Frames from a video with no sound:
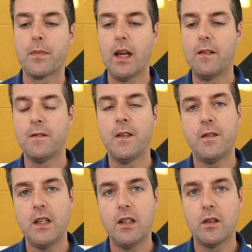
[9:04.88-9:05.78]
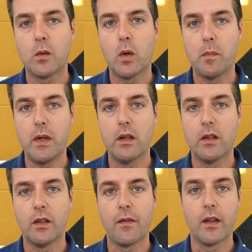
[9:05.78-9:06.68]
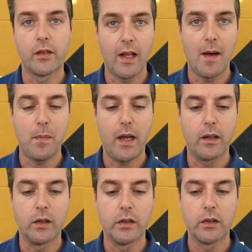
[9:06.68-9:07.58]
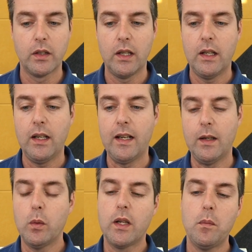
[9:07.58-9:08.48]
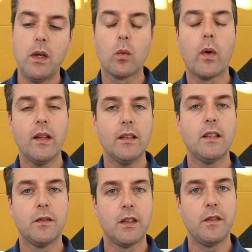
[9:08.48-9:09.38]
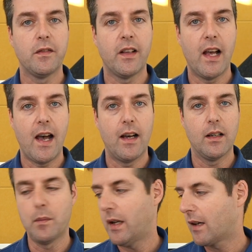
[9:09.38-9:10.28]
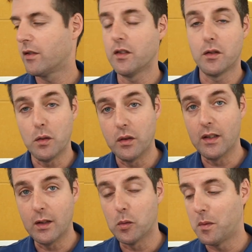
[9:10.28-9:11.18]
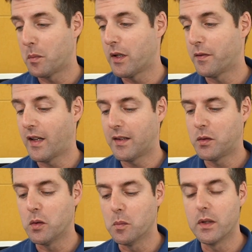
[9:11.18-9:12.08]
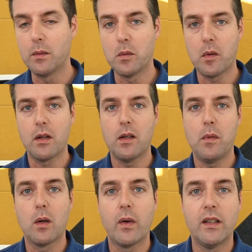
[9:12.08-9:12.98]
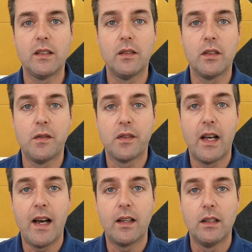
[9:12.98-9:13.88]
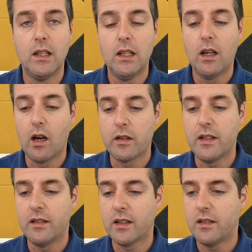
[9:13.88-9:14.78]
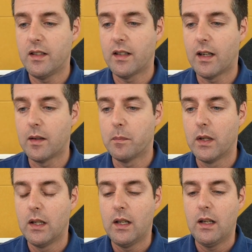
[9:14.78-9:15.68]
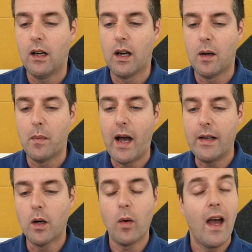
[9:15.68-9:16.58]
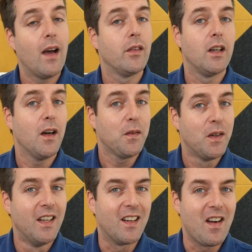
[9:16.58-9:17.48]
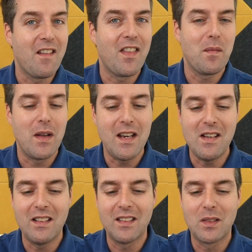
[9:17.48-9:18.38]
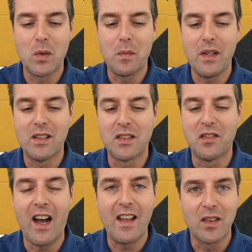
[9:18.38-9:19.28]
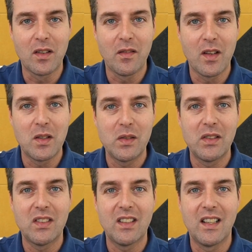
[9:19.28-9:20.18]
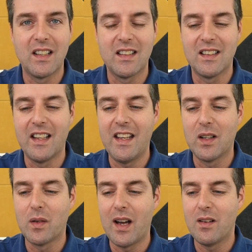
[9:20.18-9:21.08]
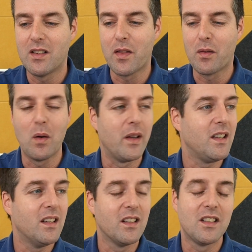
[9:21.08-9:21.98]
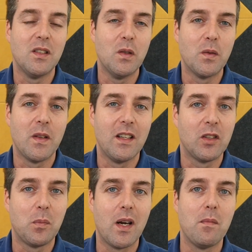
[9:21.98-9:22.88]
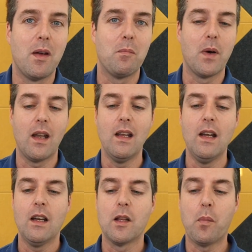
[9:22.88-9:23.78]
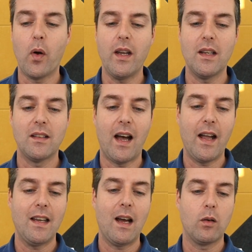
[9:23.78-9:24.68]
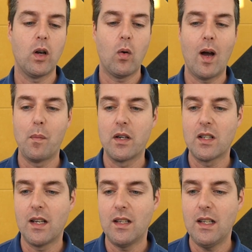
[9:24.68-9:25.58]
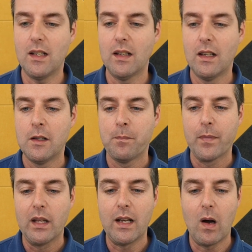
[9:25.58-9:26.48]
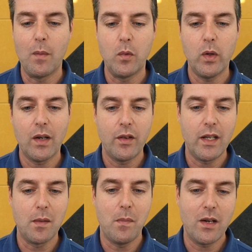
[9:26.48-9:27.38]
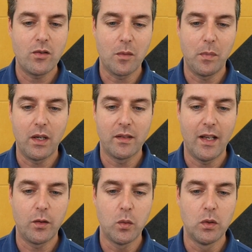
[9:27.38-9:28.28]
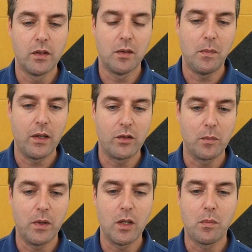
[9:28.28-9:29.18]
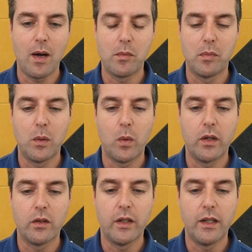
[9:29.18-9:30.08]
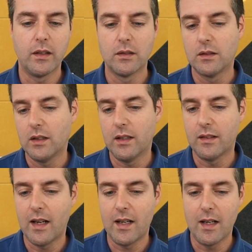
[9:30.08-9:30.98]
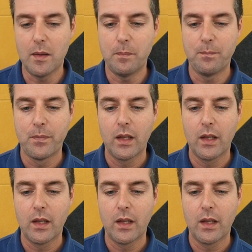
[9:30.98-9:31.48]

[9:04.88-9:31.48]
and 15 square meters of the slat panels. And it would give me a relatively flat, I mean, actually just using these would be pretty flat too, but it would give me a relatively flat RT60 time. Um, I don't have enough, I don't have that many square meters of either of those uh, laying around to throw in here to do for the experiment. But the point is I now know how much I need. Now I'm doing everything in metric because that tool is in metric, but you're probably wondering, as I am,